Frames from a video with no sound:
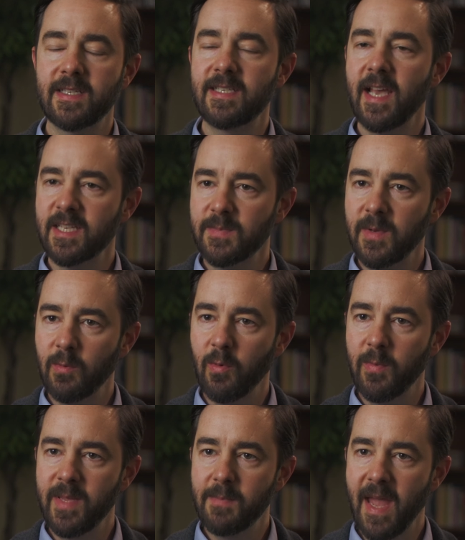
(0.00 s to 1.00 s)
assessment
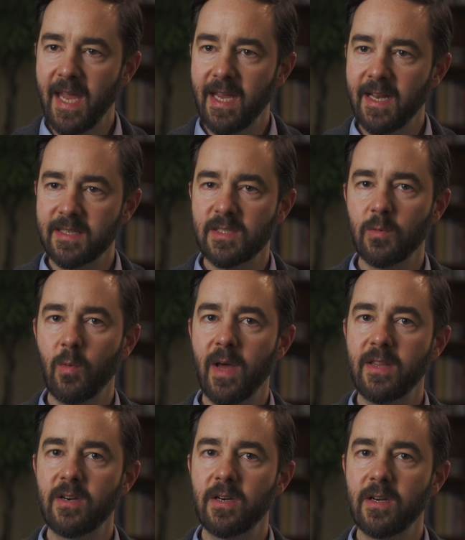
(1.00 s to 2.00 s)
will be made as to
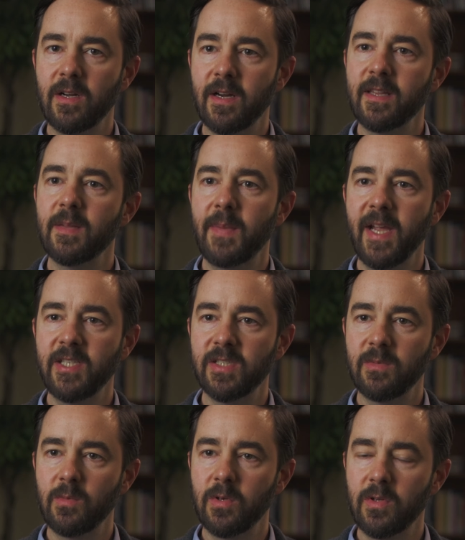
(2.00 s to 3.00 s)
whether or not the
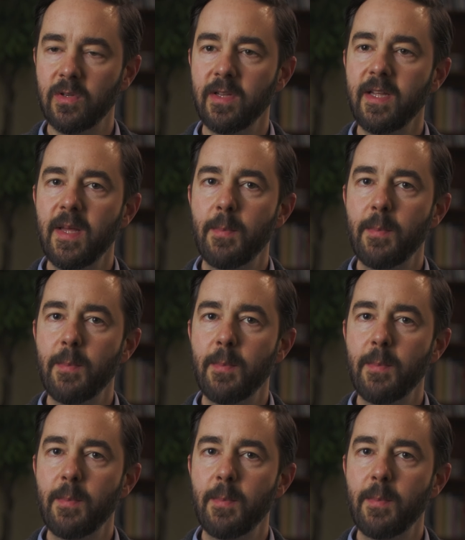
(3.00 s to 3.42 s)
patient will